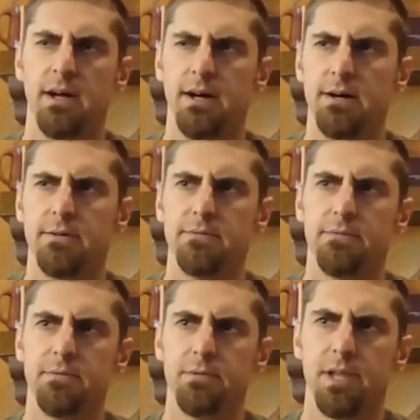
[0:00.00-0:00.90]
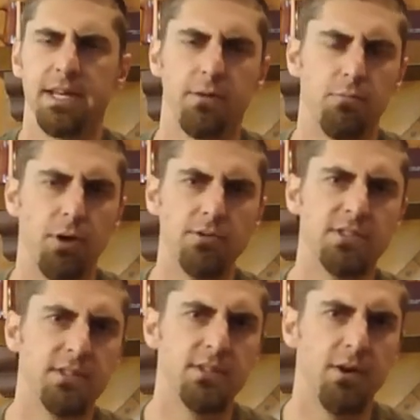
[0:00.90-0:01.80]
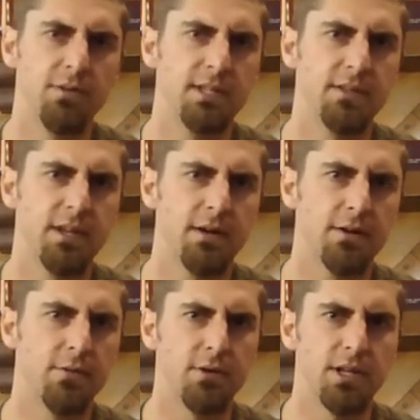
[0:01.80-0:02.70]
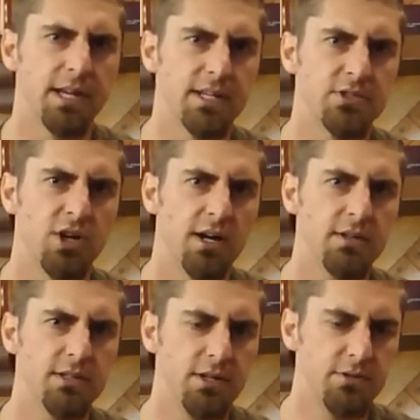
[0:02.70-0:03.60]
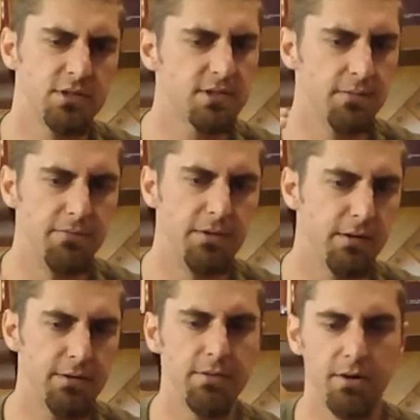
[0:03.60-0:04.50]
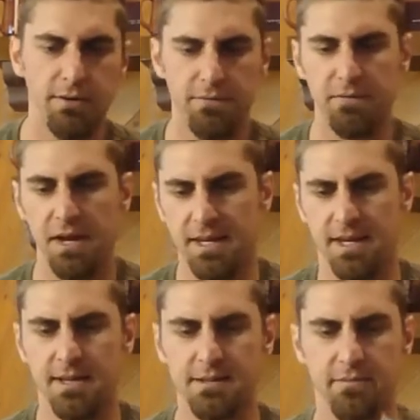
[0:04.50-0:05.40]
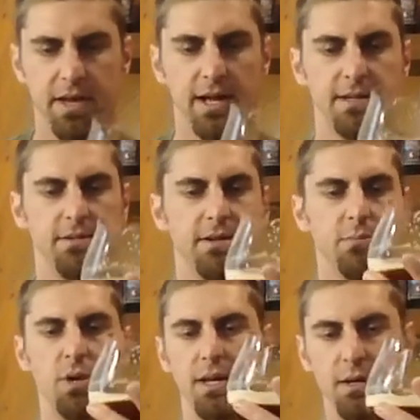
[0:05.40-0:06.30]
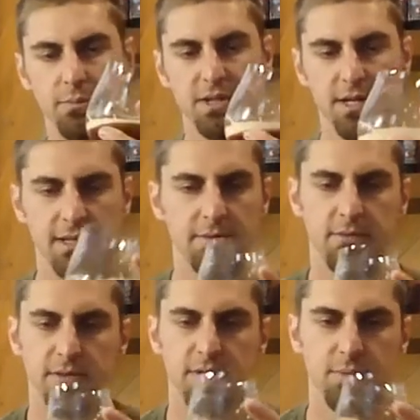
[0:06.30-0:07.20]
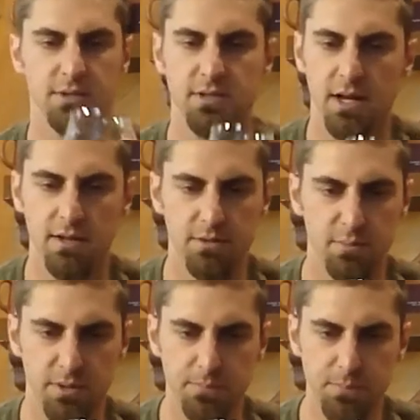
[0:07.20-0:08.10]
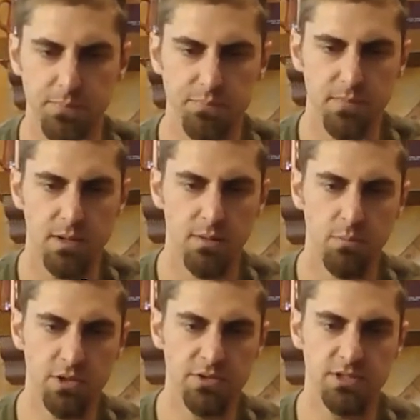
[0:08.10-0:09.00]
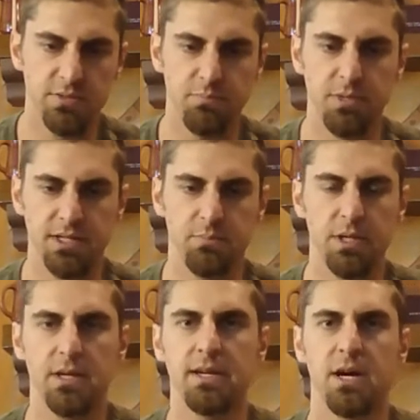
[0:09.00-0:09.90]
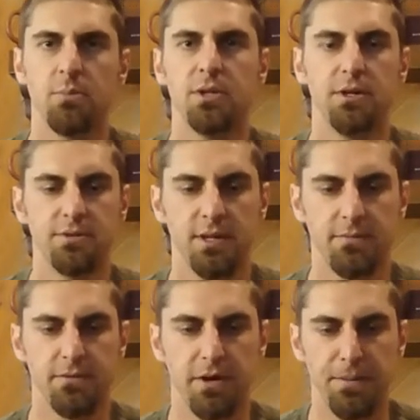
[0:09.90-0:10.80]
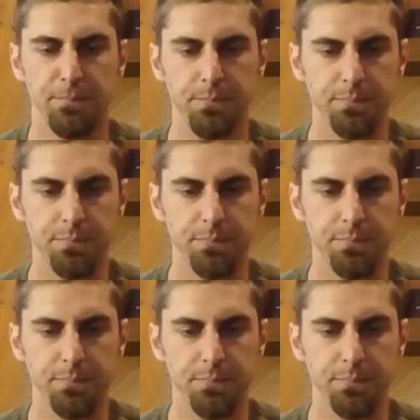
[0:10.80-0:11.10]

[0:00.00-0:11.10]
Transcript: of like a roasted note in there, or like a chocolate note, just a very, very faint hint of that in there. Probably helps kind of give it some of this color, but mostly just nice big caramel notes up front.